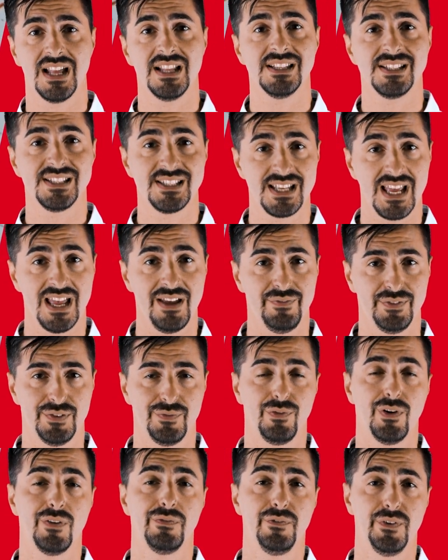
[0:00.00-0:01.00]
and saved
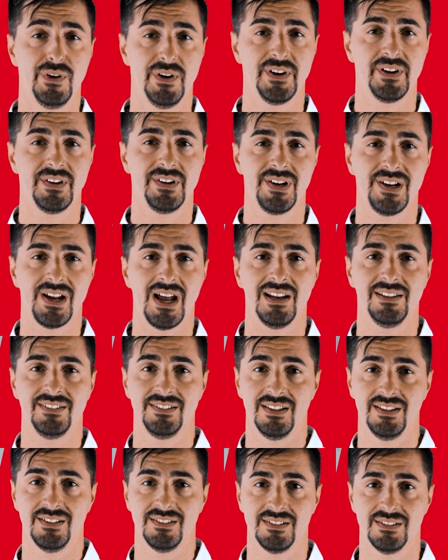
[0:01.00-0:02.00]
for further
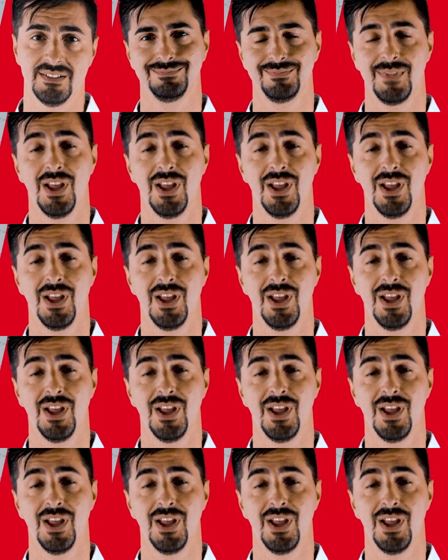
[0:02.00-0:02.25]
analysis.